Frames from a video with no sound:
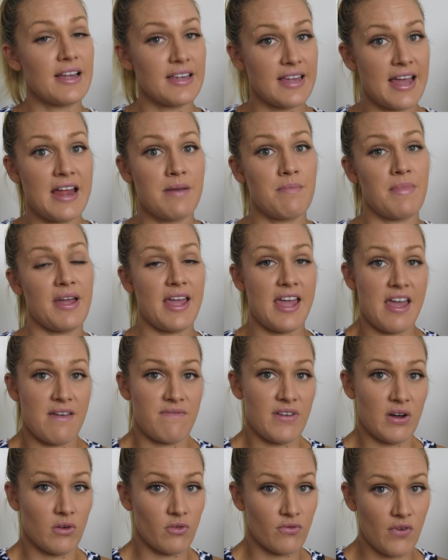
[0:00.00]
again, my hair
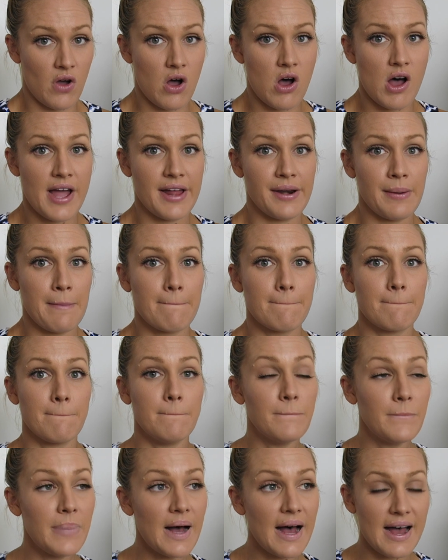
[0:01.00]
felt fine.
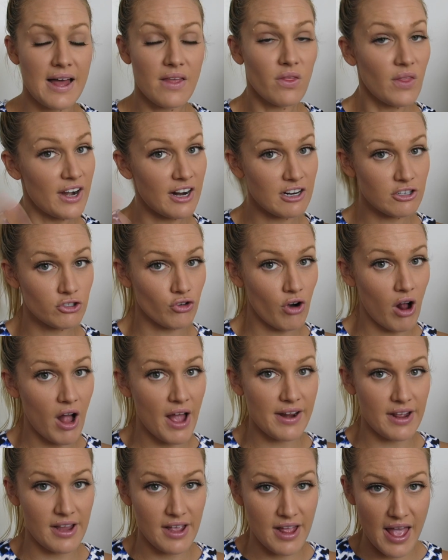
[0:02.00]
But then I
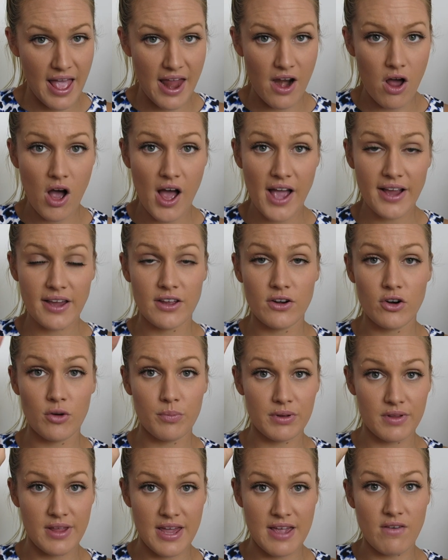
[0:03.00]
dried it and I
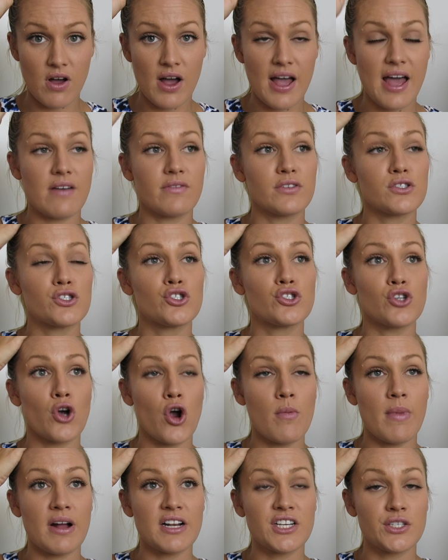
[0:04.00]
cannot believe I have
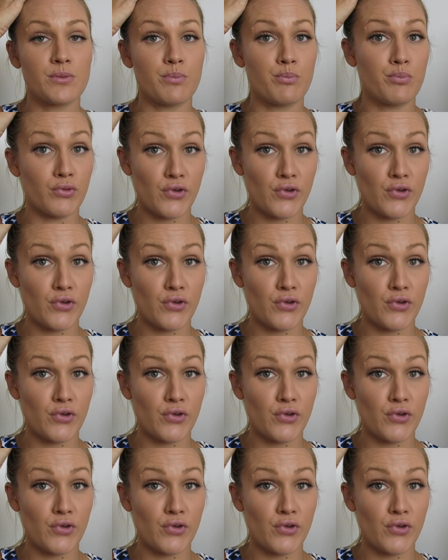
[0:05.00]
so much